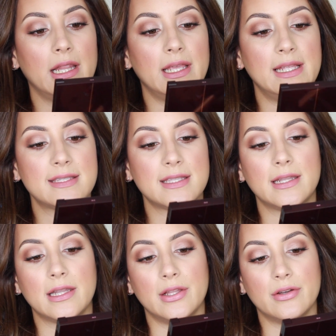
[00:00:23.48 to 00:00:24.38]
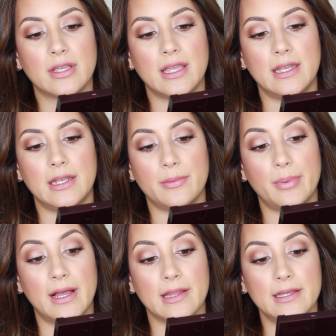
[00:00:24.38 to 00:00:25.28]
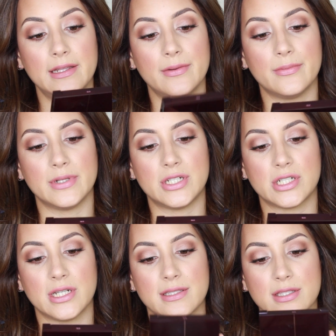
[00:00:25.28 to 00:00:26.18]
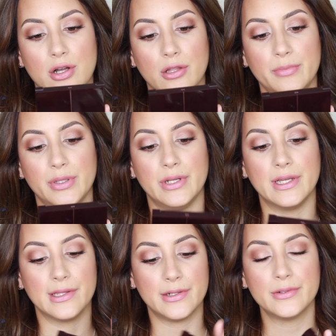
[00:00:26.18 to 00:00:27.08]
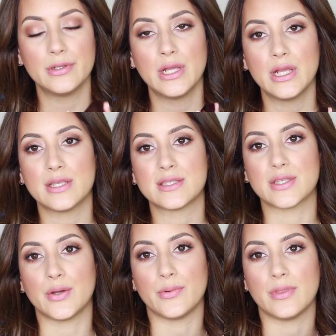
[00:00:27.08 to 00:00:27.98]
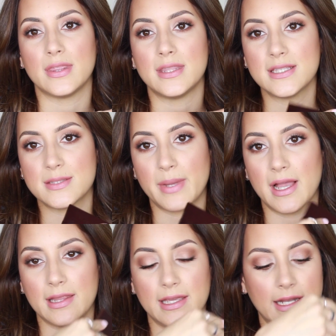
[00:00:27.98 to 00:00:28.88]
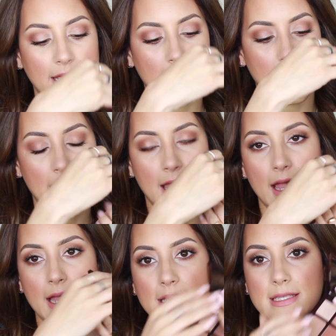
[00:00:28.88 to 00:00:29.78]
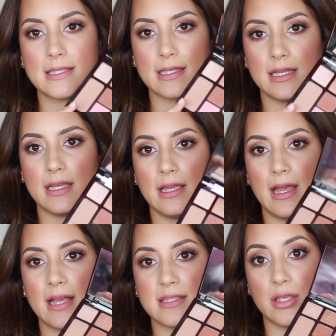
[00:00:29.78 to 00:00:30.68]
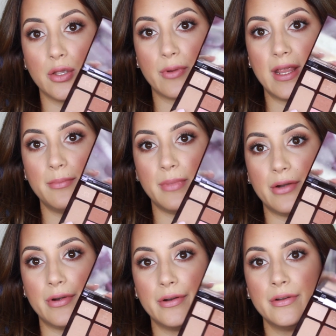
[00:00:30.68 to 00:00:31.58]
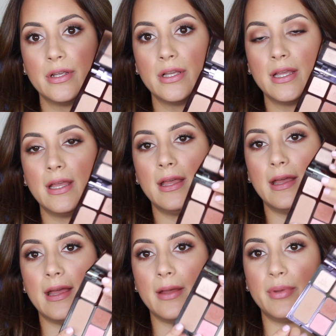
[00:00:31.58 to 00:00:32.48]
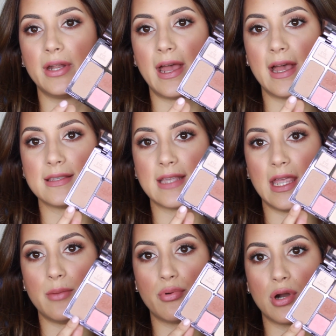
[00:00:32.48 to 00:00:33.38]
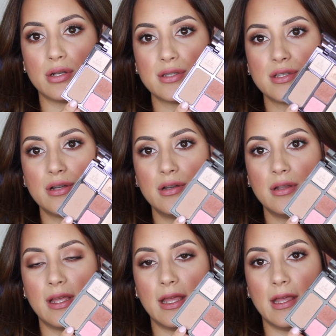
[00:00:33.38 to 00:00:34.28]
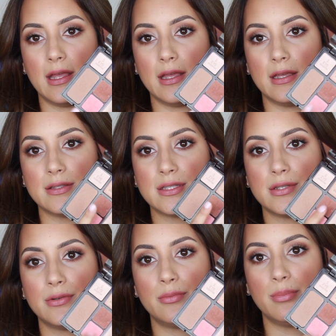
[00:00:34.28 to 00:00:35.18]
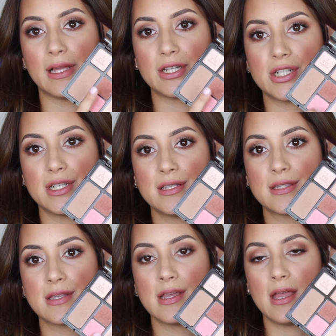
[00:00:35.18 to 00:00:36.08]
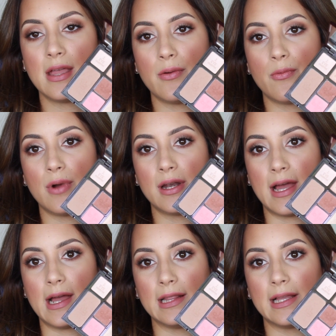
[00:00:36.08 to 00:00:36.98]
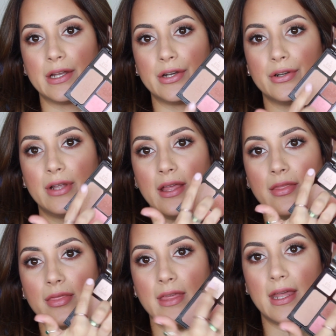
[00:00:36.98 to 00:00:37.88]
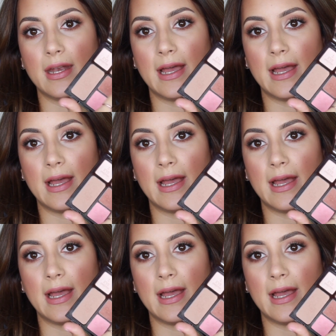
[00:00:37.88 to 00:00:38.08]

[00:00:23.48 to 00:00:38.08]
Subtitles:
Instant look in a palette, which is called Beauty Glow. So this palette has a great mirror, but it has a bronzer, 2 blushes, 1 highlighter, and then